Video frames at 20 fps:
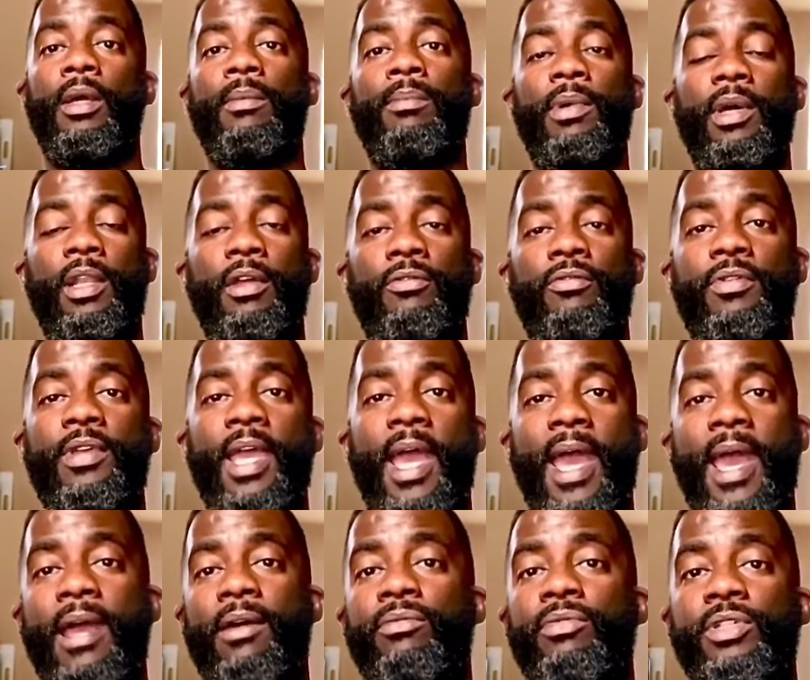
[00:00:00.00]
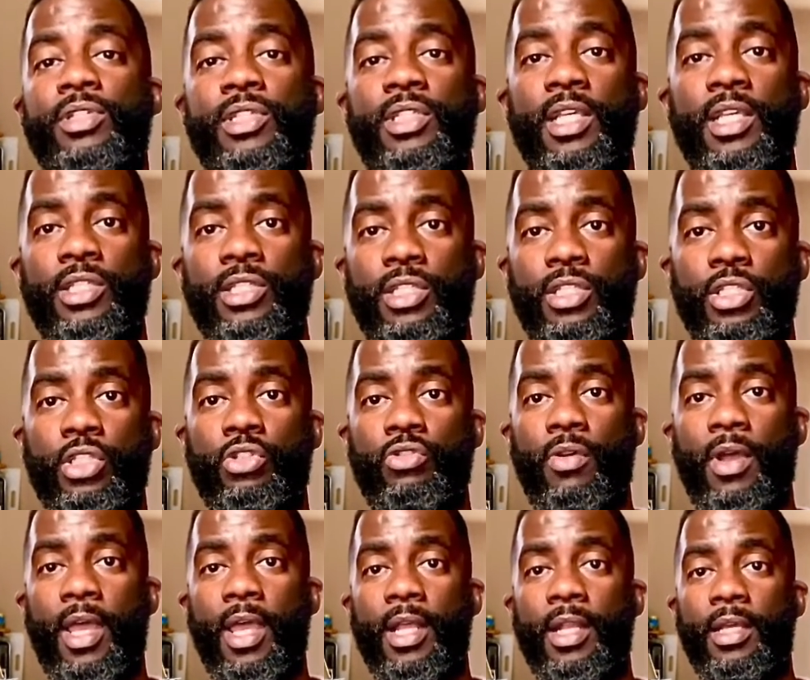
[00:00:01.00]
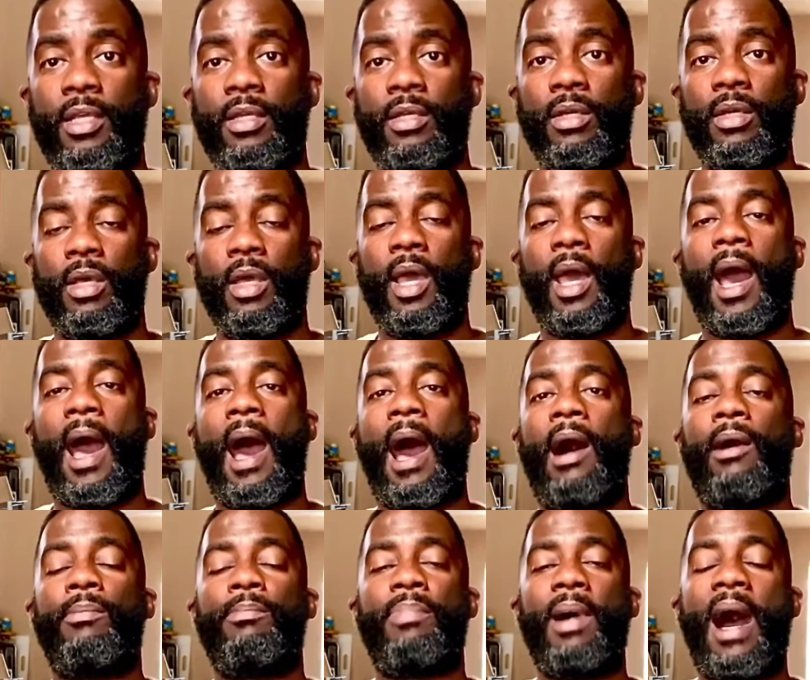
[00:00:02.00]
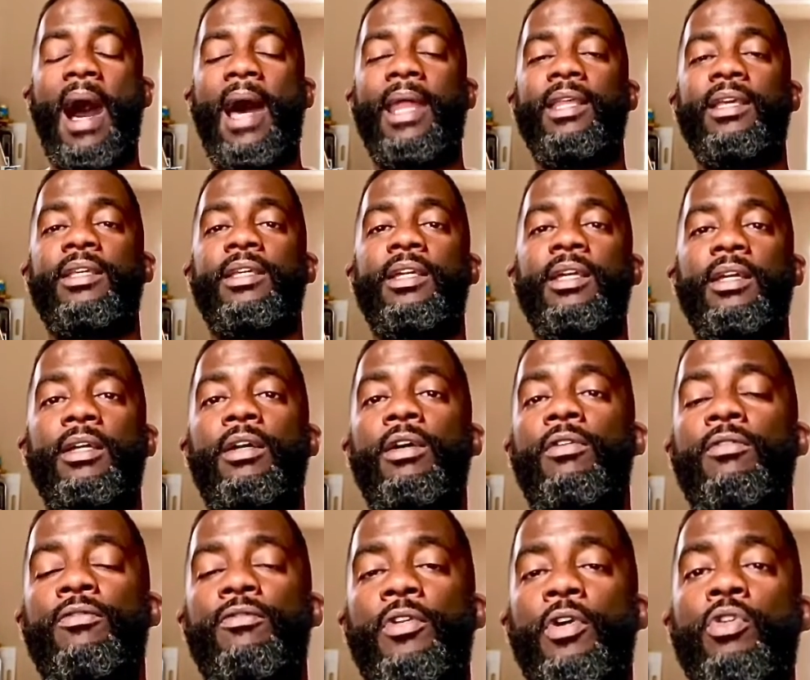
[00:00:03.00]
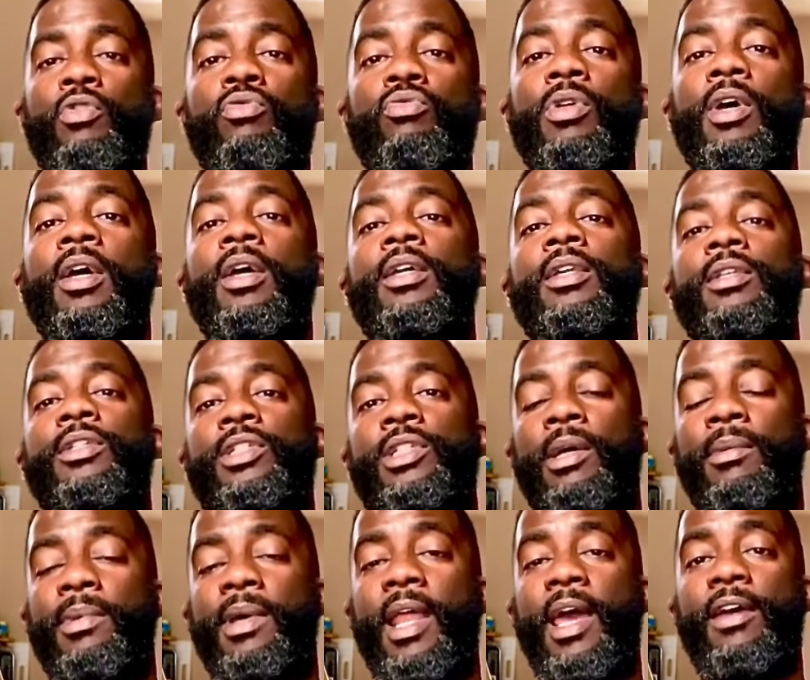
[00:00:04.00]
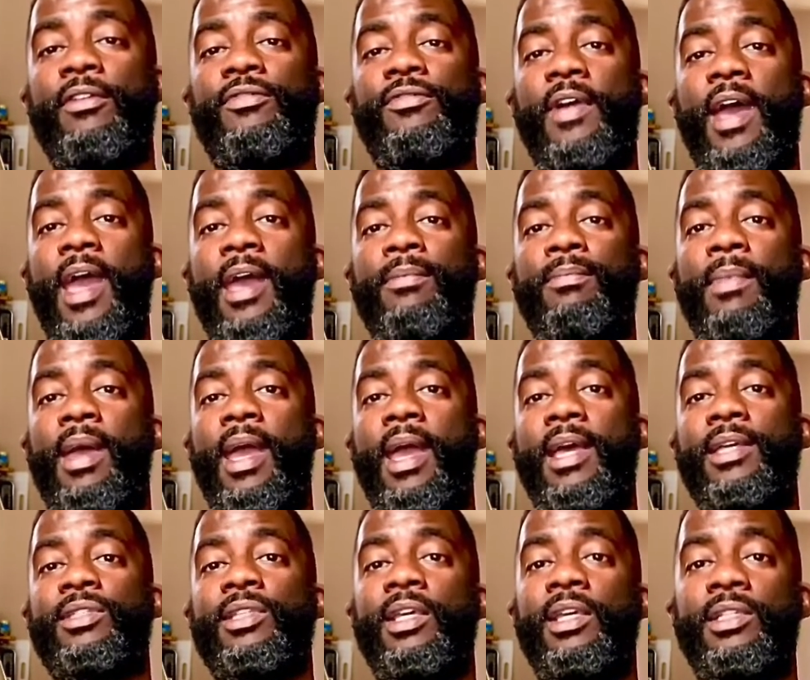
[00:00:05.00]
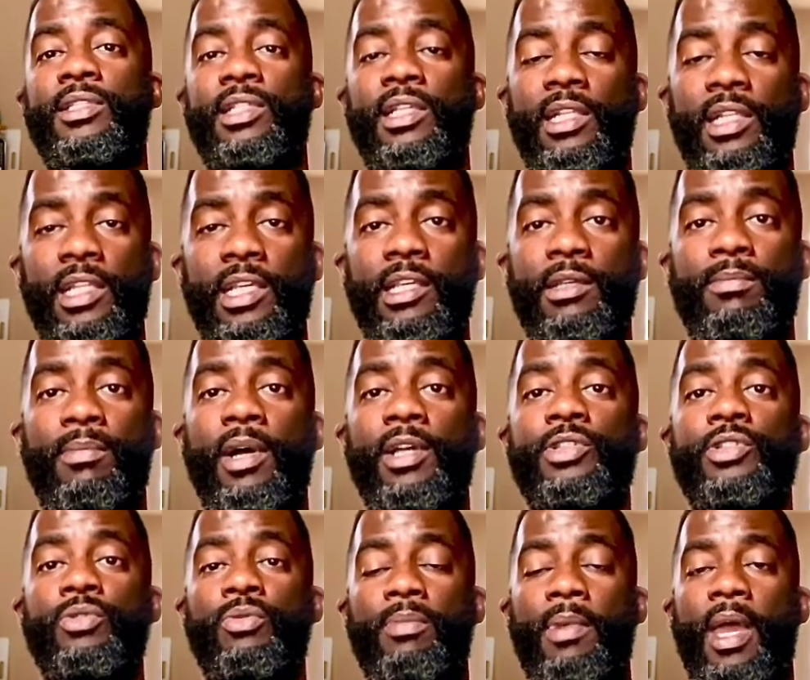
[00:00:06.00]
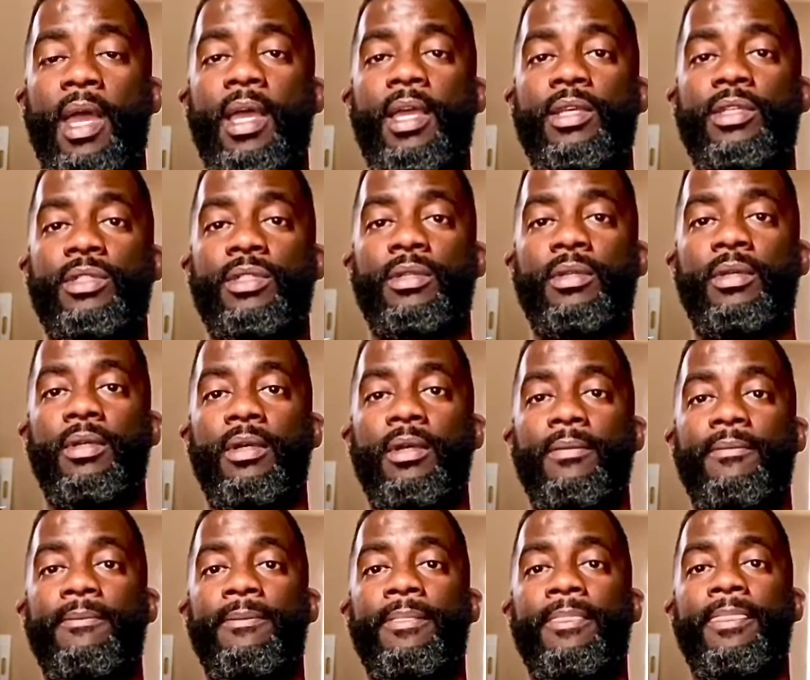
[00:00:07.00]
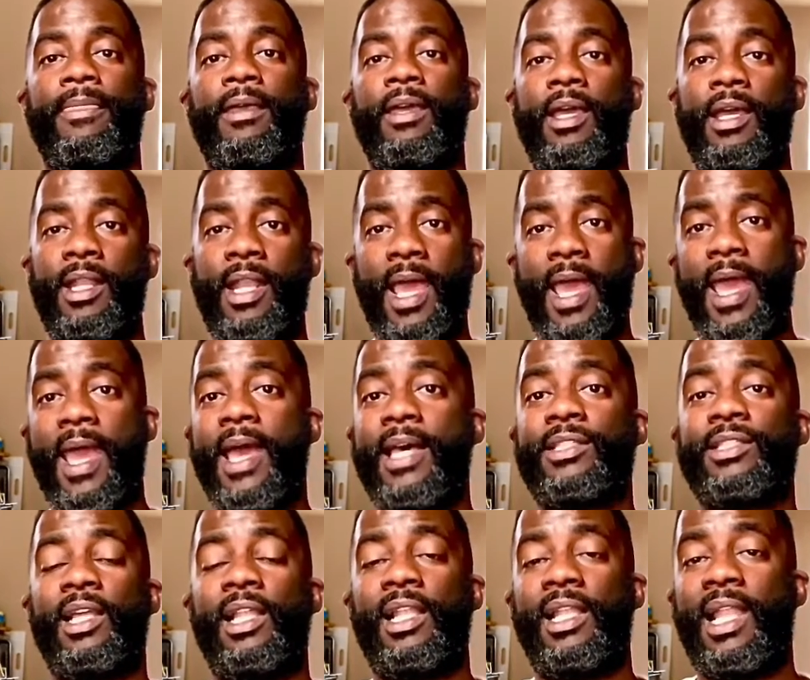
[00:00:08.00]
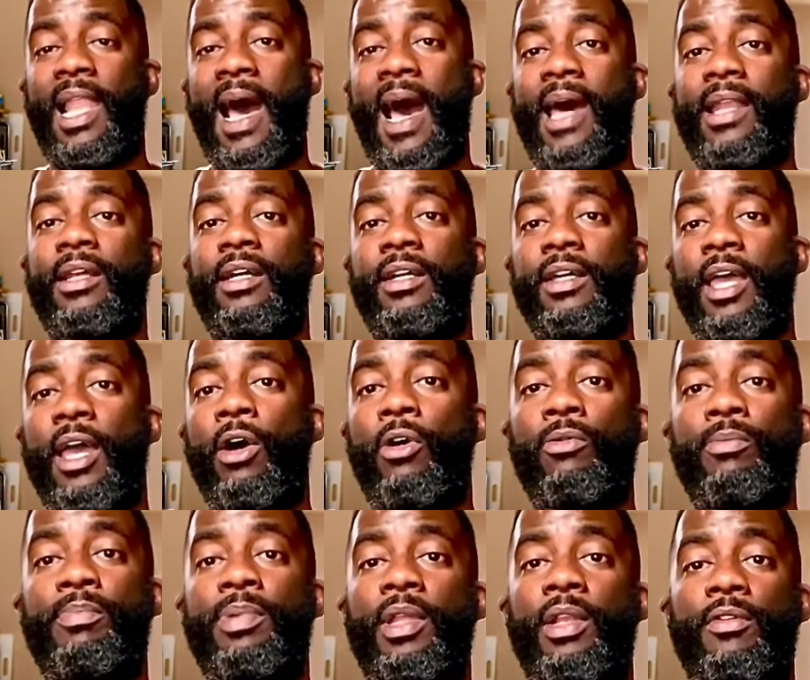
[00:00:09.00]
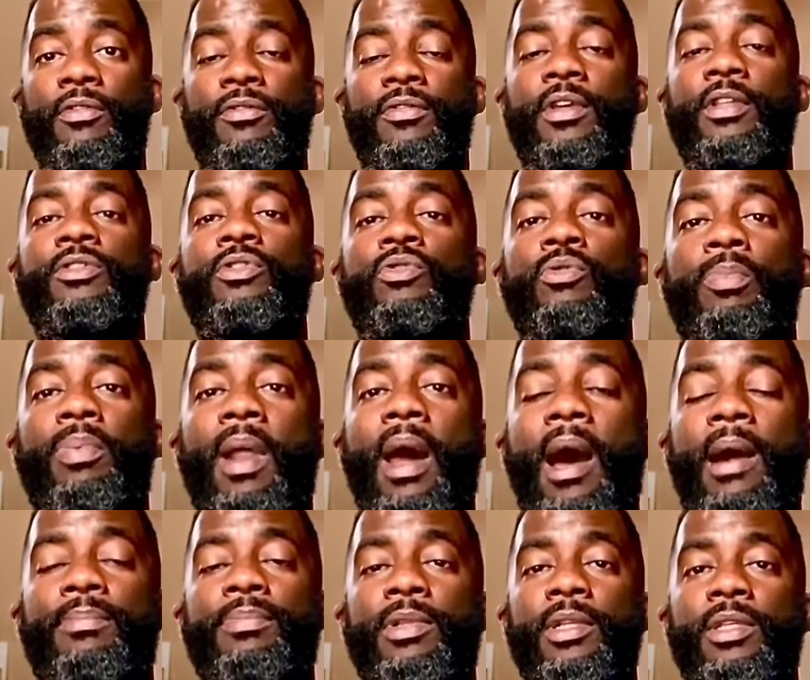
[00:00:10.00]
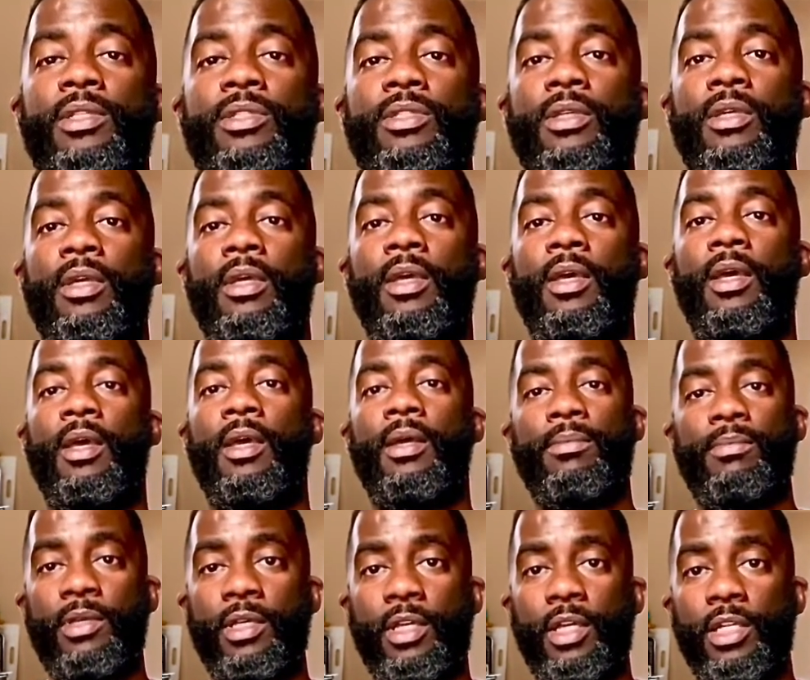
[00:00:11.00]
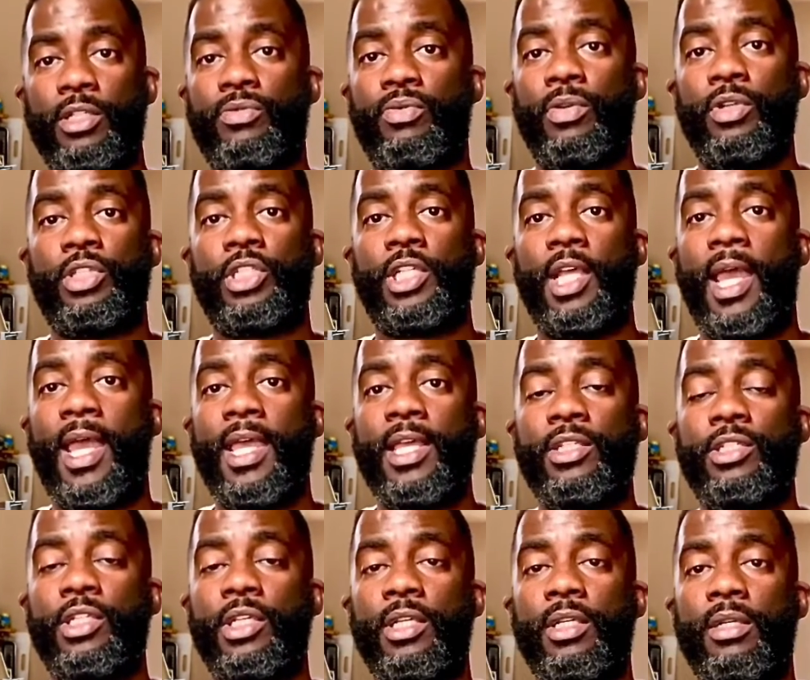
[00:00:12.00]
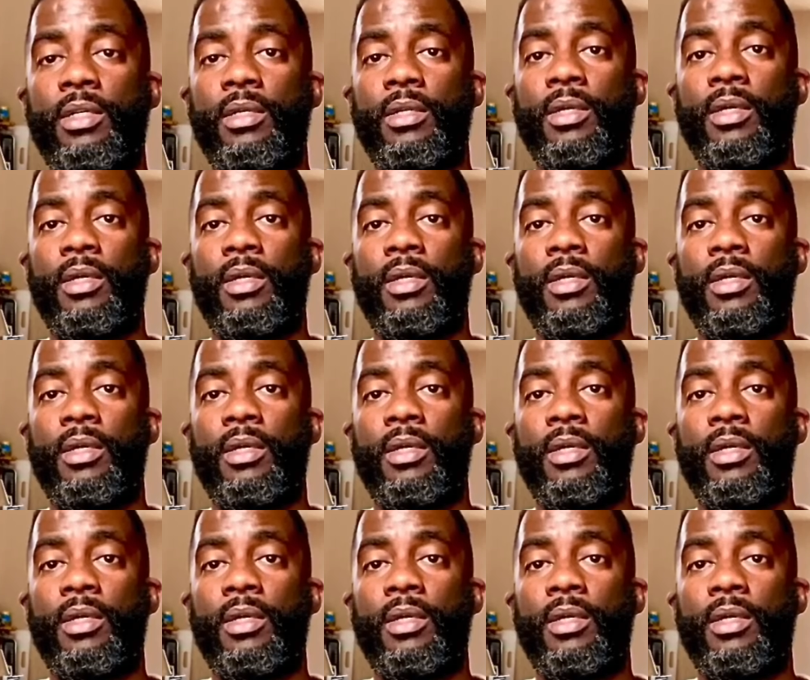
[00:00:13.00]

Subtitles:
But if we add resistance training, our body can convert some of that fat mass into lean muscle mass. And that has a lot of health beneficial properties, because we're changing